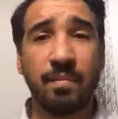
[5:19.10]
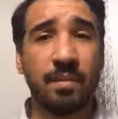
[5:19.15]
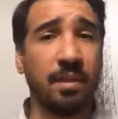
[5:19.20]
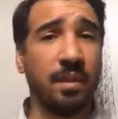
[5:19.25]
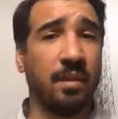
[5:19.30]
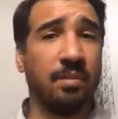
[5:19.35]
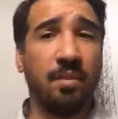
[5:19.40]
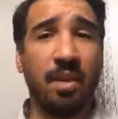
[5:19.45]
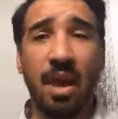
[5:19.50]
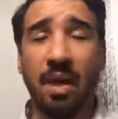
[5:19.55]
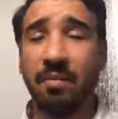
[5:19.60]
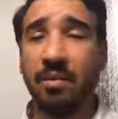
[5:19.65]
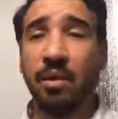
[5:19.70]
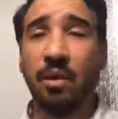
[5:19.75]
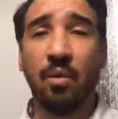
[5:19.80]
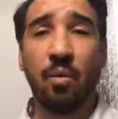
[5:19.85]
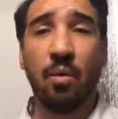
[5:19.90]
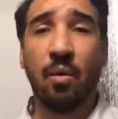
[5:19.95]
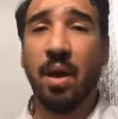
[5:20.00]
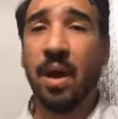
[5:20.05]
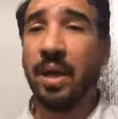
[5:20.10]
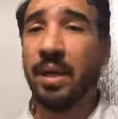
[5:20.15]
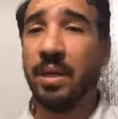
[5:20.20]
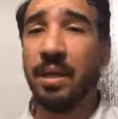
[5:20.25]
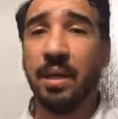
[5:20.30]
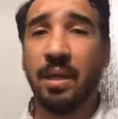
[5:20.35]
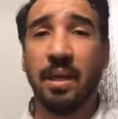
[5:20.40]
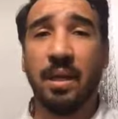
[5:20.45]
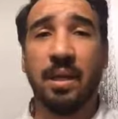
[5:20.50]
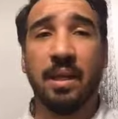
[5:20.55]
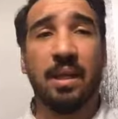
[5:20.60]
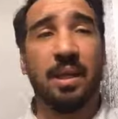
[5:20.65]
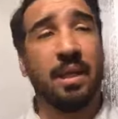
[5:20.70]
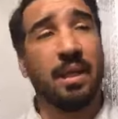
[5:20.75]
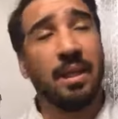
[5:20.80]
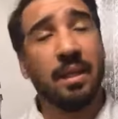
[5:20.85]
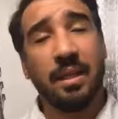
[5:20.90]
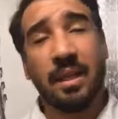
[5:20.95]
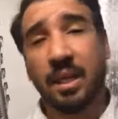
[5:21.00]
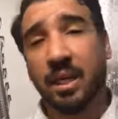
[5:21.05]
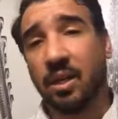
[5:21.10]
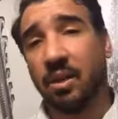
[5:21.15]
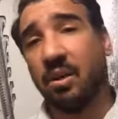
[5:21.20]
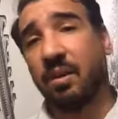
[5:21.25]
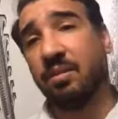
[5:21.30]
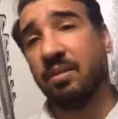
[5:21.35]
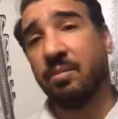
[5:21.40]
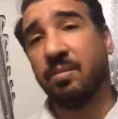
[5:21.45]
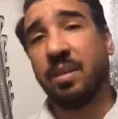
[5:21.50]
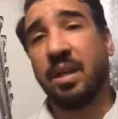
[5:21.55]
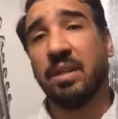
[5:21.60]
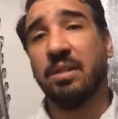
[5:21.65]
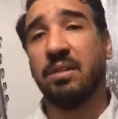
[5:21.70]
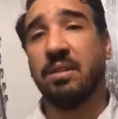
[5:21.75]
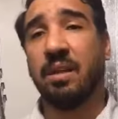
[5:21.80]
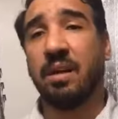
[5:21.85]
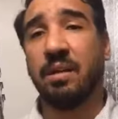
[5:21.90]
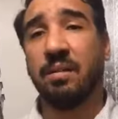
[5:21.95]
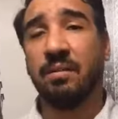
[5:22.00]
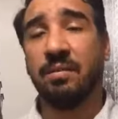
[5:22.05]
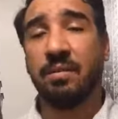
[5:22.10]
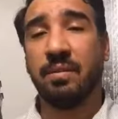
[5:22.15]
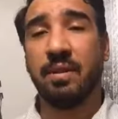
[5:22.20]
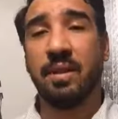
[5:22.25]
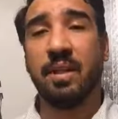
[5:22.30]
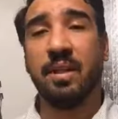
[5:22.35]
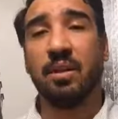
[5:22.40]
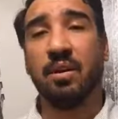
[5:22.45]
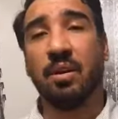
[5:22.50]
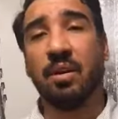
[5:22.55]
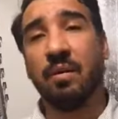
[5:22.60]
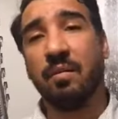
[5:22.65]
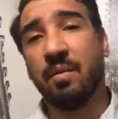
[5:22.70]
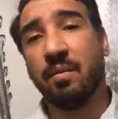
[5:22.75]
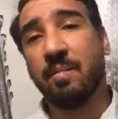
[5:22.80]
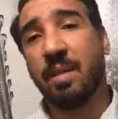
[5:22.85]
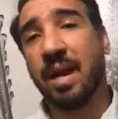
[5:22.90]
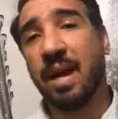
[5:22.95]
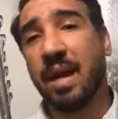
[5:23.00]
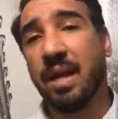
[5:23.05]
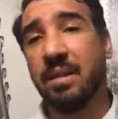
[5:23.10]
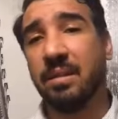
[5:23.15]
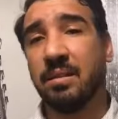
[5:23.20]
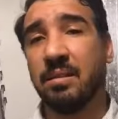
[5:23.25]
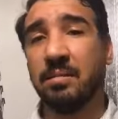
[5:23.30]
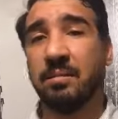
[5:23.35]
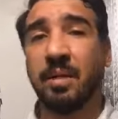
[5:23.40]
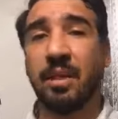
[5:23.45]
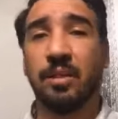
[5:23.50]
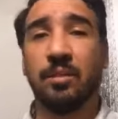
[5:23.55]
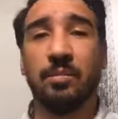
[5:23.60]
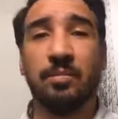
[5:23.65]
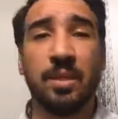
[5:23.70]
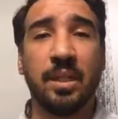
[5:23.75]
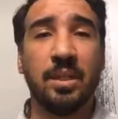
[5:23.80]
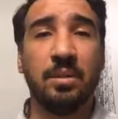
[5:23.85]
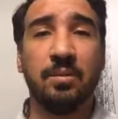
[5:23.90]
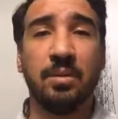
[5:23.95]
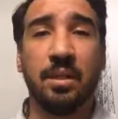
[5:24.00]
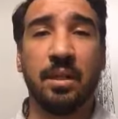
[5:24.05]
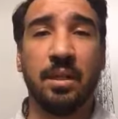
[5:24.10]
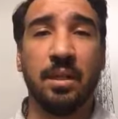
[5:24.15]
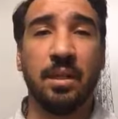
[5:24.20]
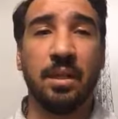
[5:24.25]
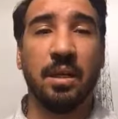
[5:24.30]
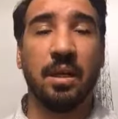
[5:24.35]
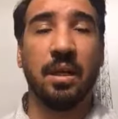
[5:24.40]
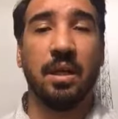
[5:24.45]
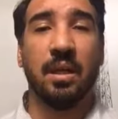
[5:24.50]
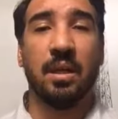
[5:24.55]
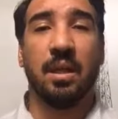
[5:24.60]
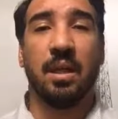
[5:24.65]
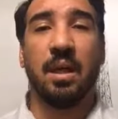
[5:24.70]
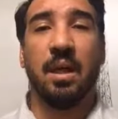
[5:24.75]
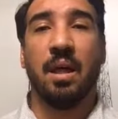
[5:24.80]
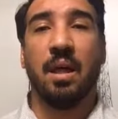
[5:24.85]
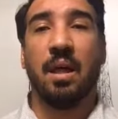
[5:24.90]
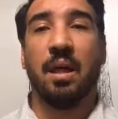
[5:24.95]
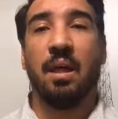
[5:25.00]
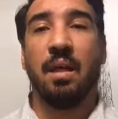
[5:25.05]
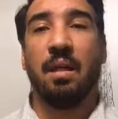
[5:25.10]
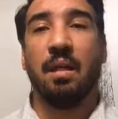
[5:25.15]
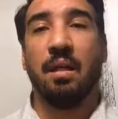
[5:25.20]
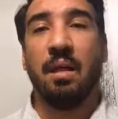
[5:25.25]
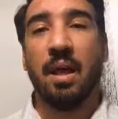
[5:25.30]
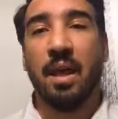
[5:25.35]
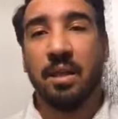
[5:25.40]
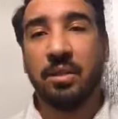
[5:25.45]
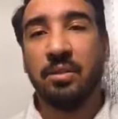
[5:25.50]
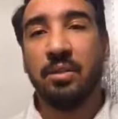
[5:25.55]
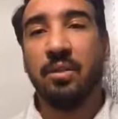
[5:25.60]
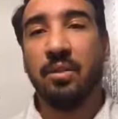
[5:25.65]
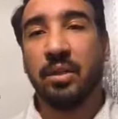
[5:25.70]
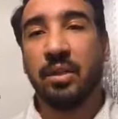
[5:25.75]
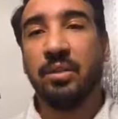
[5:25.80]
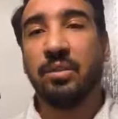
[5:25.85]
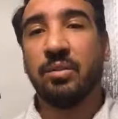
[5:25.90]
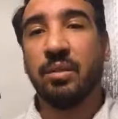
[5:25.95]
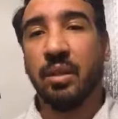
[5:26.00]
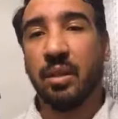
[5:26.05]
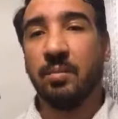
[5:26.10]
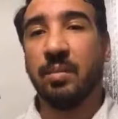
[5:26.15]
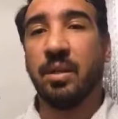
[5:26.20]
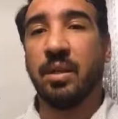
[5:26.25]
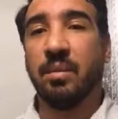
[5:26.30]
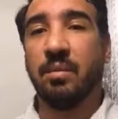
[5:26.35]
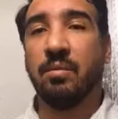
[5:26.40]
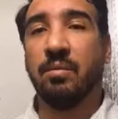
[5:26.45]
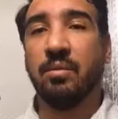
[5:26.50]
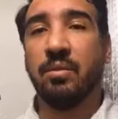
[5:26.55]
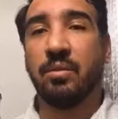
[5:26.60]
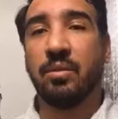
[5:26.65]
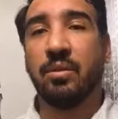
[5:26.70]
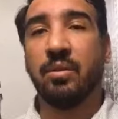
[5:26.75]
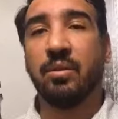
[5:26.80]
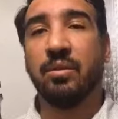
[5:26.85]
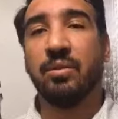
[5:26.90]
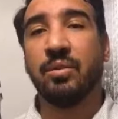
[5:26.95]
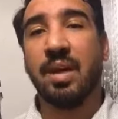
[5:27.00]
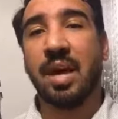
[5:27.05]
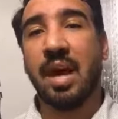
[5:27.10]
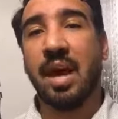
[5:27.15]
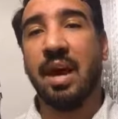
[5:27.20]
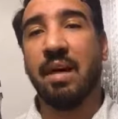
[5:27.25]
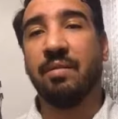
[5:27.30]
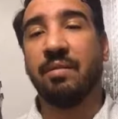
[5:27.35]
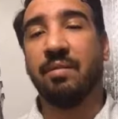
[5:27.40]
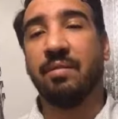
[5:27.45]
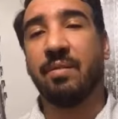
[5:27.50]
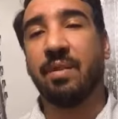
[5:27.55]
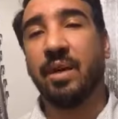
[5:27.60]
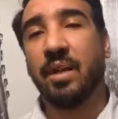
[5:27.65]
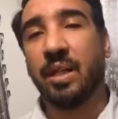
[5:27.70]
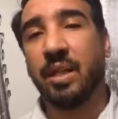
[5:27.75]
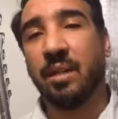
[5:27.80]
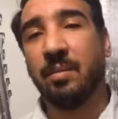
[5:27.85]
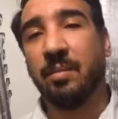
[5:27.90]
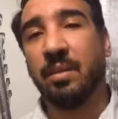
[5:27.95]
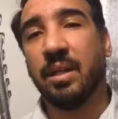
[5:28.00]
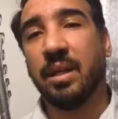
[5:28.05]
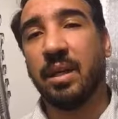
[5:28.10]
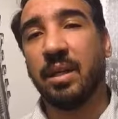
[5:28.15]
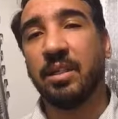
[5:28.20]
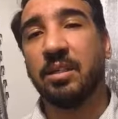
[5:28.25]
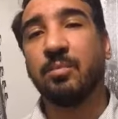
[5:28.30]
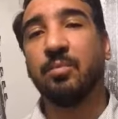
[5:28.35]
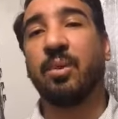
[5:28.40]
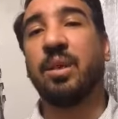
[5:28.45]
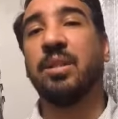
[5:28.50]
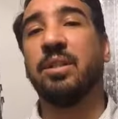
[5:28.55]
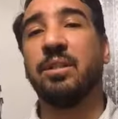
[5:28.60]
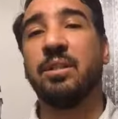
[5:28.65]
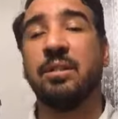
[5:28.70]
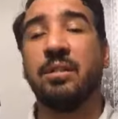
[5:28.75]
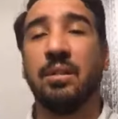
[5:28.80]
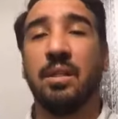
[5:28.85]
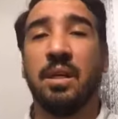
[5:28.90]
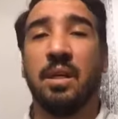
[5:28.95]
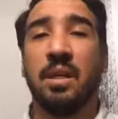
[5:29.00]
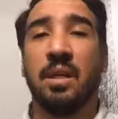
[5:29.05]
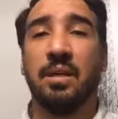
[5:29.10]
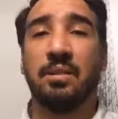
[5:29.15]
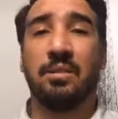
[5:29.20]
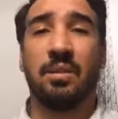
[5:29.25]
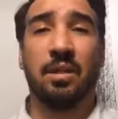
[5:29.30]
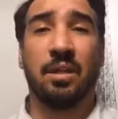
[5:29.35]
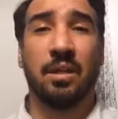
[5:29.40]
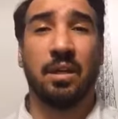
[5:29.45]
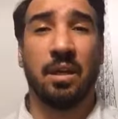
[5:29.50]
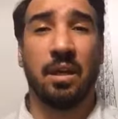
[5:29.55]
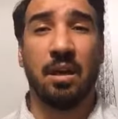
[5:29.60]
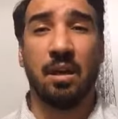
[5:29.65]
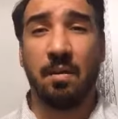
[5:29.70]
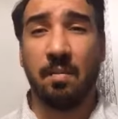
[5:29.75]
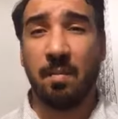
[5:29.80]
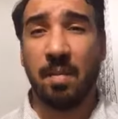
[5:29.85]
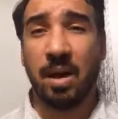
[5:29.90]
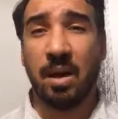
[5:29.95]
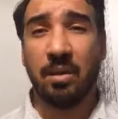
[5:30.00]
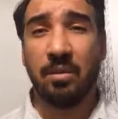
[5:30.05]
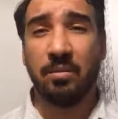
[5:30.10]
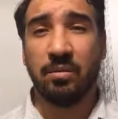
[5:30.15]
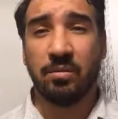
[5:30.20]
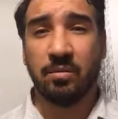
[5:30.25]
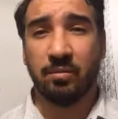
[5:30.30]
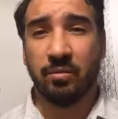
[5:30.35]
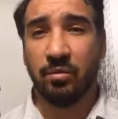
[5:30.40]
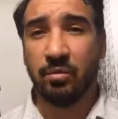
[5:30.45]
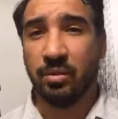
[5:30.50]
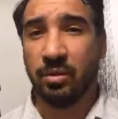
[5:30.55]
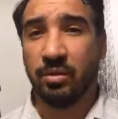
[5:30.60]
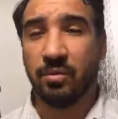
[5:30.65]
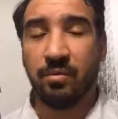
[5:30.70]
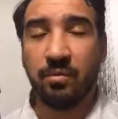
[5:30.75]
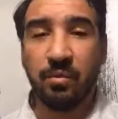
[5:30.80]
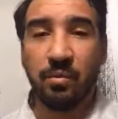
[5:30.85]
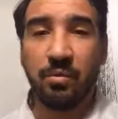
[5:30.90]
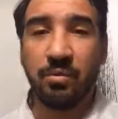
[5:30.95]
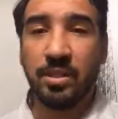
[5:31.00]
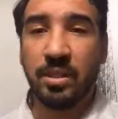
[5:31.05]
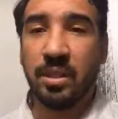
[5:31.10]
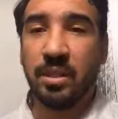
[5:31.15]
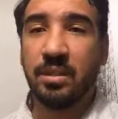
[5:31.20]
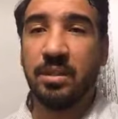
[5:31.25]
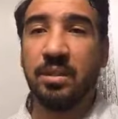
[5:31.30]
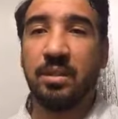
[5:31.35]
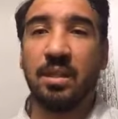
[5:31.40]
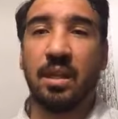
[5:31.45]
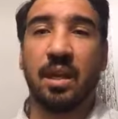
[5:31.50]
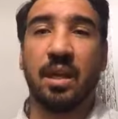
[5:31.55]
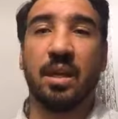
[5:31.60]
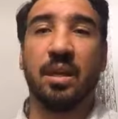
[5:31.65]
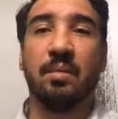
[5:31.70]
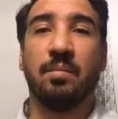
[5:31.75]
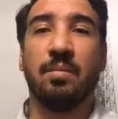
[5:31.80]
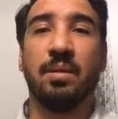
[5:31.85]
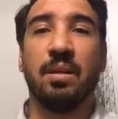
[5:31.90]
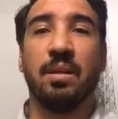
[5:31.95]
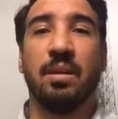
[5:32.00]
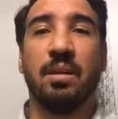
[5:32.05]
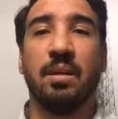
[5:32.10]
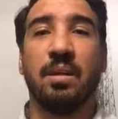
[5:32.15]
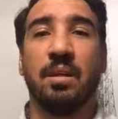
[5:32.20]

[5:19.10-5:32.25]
if you haven't quite let go of some of that stuff, let go of your past, made your peace with it, it's going to limit you. You're going to have a very limited expression. It's not going to come out to its fullness. It's not going to be